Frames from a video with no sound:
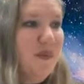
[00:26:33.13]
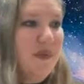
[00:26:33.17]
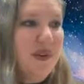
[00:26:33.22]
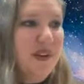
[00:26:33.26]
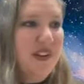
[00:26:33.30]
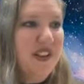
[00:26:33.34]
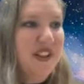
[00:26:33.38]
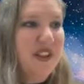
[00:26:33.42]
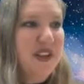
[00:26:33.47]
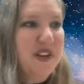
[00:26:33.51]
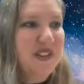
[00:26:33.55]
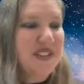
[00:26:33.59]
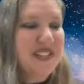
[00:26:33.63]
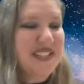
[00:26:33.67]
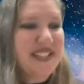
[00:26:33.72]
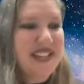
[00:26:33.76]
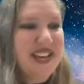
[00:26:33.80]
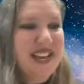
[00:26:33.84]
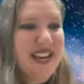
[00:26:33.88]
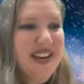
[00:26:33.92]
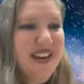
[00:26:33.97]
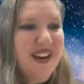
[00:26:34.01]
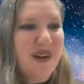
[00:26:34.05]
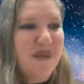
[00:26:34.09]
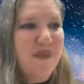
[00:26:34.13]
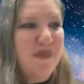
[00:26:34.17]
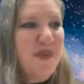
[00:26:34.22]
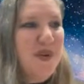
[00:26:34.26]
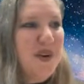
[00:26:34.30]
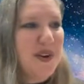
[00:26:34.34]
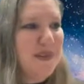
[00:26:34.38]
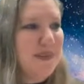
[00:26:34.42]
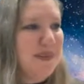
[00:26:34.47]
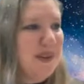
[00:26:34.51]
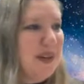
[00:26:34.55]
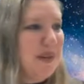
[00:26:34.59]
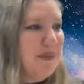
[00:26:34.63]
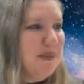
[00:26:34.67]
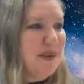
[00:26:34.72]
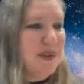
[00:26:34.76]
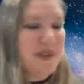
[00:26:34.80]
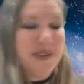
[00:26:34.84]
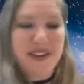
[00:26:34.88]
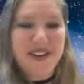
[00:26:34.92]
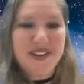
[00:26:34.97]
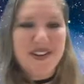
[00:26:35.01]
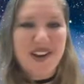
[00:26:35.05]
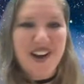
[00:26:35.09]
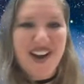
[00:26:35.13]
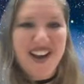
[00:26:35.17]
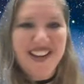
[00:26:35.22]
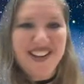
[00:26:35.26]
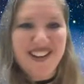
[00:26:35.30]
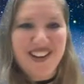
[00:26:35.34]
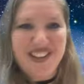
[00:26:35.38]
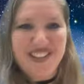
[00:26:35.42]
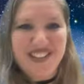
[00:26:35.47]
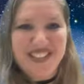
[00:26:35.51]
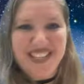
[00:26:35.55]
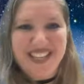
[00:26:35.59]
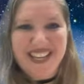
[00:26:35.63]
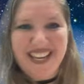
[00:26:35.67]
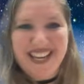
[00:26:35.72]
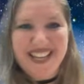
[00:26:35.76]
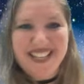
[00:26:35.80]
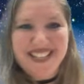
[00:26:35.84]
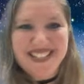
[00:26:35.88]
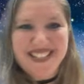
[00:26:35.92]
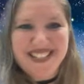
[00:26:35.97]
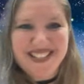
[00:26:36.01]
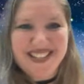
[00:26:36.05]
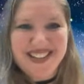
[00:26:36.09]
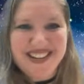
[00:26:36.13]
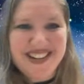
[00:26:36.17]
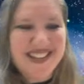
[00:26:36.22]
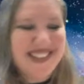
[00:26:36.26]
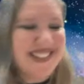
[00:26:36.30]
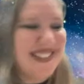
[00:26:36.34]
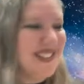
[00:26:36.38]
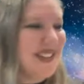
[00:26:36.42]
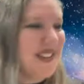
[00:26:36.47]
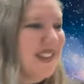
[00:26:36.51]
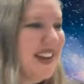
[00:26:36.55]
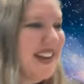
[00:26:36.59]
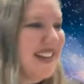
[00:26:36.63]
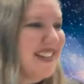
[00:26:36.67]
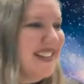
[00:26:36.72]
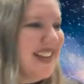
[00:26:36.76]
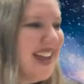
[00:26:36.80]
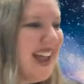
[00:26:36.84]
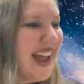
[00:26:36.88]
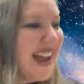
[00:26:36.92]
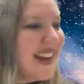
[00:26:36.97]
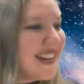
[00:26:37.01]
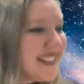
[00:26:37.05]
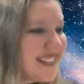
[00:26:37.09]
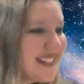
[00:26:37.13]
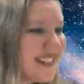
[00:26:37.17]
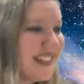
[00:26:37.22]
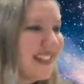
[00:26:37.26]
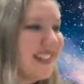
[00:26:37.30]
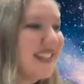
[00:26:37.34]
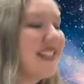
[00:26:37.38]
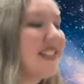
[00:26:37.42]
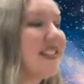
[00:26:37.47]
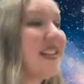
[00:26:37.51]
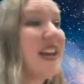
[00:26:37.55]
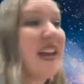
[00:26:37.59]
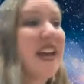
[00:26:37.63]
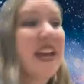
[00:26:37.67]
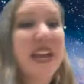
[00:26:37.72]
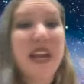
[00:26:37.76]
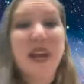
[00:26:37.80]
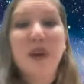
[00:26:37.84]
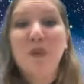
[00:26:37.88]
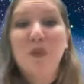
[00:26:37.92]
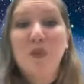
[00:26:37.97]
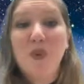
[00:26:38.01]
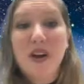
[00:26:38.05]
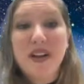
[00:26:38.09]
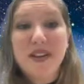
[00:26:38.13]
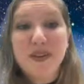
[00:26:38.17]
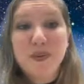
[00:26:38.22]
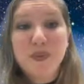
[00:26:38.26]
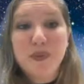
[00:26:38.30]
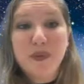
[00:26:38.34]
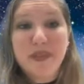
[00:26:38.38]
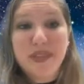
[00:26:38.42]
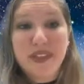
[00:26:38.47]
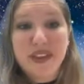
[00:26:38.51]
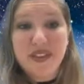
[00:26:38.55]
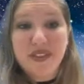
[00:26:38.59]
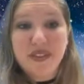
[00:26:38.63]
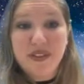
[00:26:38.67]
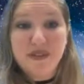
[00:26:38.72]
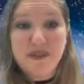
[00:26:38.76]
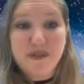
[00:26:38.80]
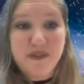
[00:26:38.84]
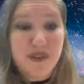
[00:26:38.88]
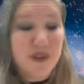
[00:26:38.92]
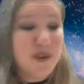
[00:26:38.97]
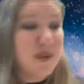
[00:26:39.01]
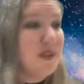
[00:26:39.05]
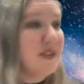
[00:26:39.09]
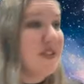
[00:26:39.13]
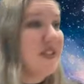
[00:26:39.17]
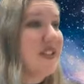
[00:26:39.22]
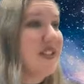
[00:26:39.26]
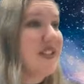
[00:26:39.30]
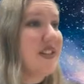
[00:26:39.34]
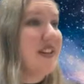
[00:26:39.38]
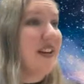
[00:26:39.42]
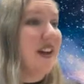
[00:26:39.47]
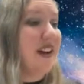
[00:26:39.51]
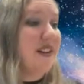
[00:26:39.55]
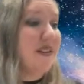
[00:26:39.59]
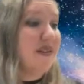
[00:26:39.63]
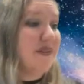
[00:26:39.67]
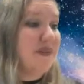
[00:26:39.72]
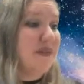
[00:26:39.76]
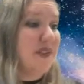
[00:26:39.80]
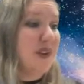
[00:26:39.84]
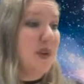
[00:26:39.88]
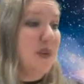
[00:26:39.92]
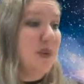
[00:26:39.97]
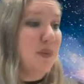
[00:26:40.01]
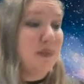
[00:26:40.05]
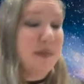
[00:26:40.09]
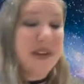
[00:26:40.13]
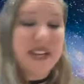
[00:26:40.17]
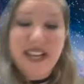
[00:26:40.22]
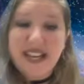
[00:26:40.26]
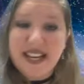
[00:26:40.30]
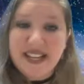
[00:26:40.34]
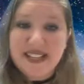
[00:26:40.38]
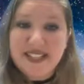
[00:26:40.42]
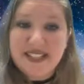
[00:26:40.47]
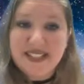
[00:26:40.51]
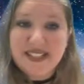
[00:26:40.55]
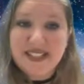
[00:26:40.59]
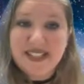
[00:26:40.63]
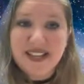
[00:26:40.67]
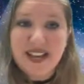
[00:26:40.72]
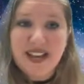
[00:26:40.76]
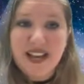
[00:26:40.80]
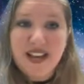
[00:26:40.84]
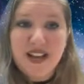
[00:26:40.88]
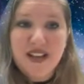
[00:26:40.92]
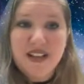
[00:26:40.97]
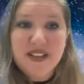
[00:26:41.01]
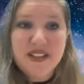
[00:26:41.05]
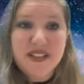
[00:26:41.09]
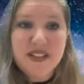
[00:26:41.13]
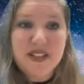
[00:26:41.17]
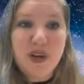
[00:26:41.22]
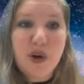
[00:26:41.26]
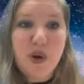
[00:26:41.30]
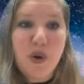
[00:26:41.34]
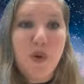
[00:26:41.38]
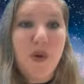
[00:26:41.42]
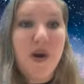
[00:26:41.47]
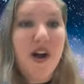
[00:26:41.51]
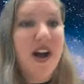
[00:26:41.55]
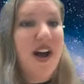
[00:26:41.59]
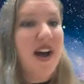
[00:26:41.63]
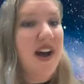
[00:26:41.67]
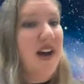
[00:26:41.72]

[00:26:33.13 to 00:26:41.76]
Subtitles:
it looks like more people than not got the answer, so that's excellent. It was within the first few minutes. So